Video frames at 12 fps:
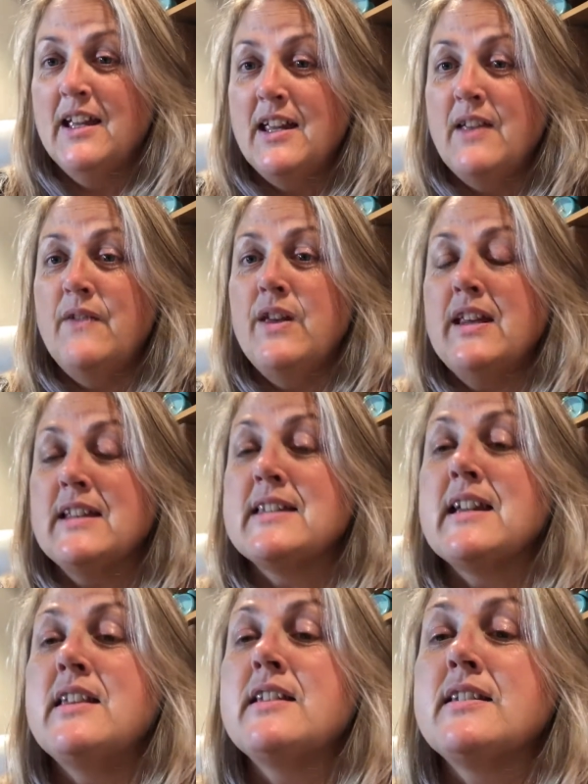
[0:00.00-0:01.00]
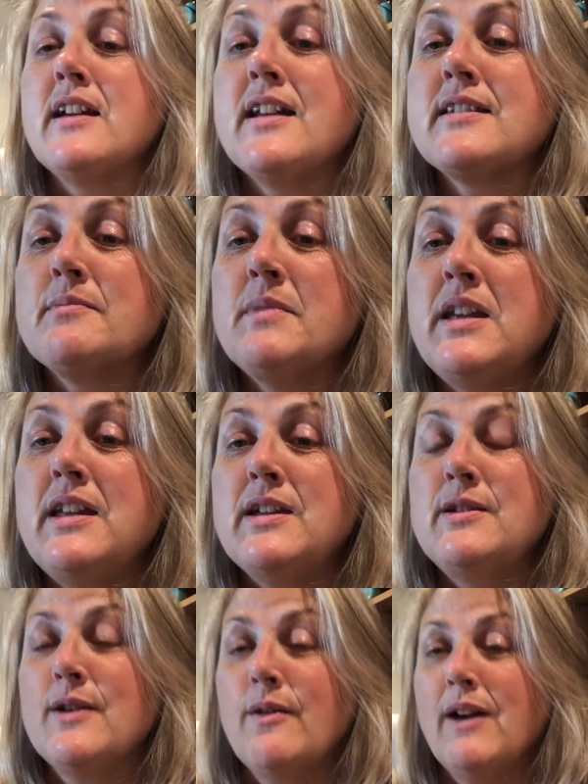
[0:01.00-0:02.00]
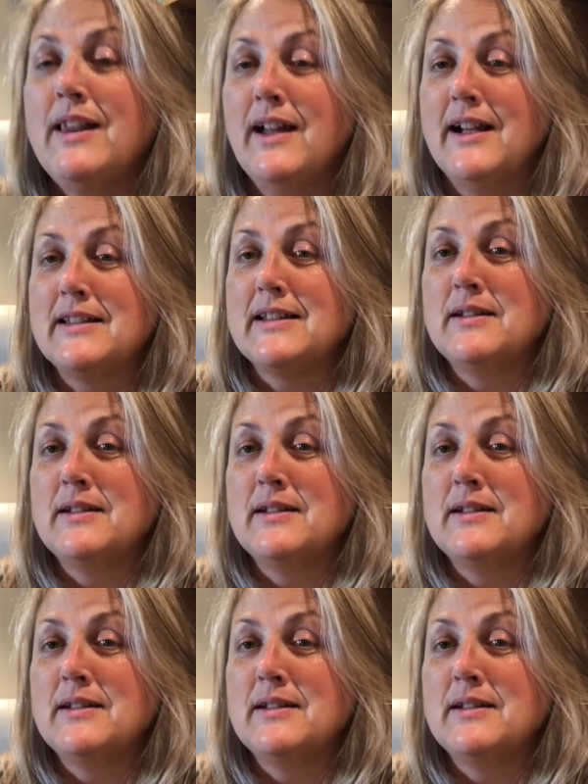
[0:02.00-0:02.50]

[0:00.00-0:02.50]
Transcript: If you can see the size of me, you know I like to